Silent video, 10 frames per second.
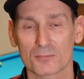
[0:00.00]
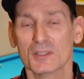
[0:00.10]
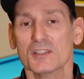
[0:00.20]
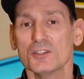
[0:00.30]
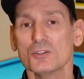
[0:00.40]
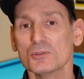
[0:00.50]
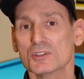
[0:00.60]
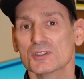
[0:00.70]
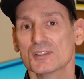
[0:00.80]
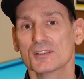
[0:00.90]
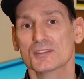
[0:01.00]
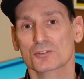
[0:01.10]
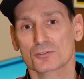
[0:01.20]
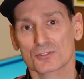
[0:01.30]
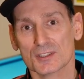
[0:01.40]
but he uses his
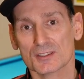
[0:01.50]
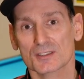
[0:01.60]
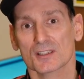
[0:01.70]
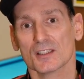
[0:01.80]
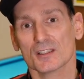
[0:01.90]
wrist